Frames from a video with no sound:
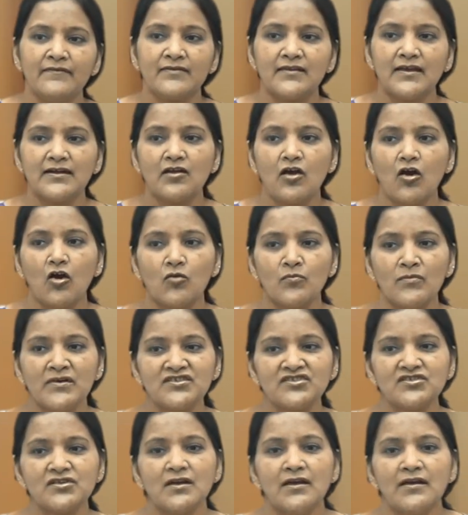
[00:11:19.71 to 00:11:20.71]
that how
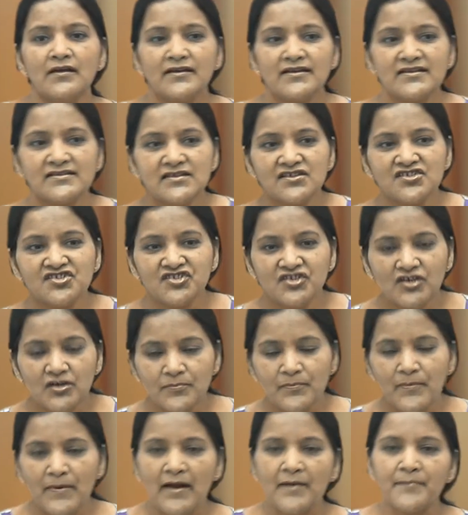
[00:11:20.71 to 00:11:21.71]
much is the share
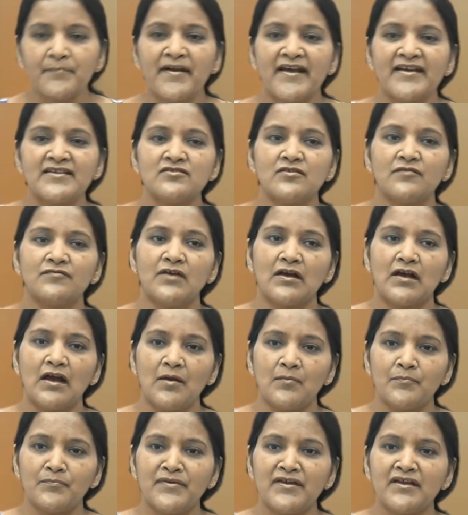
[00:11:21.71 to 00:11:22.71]
price of the
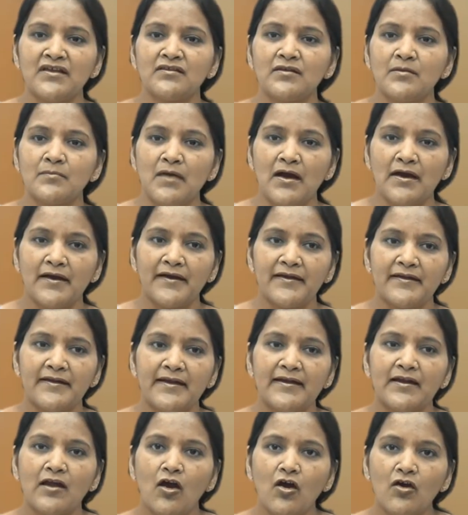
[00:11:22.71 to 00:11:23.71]
company in the market
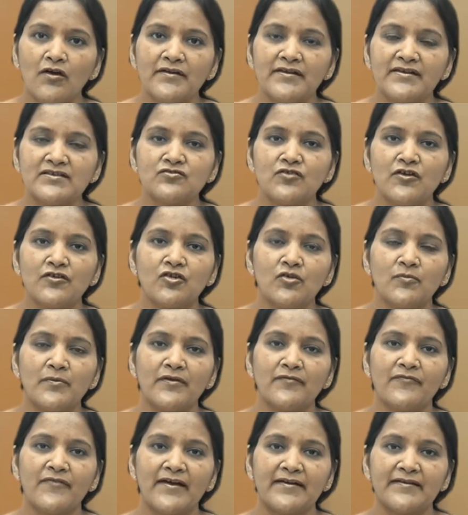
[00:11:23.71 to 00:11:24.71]
and how it is going to be
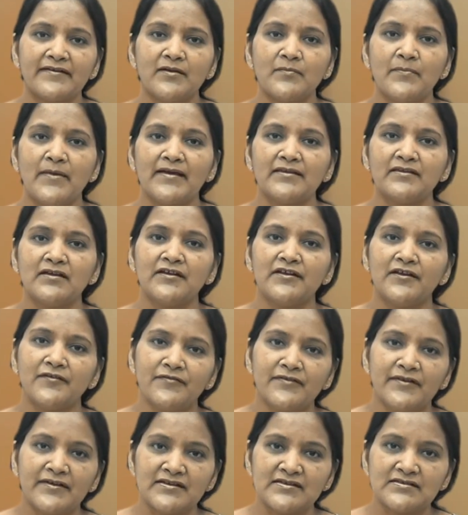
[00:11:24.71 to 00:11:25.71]
affected by the
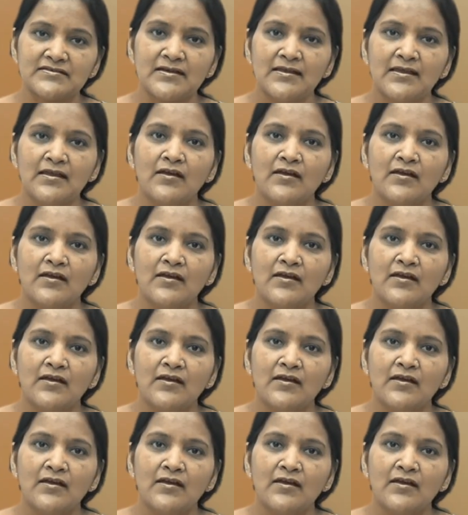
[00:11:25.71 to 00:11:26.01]
dividends.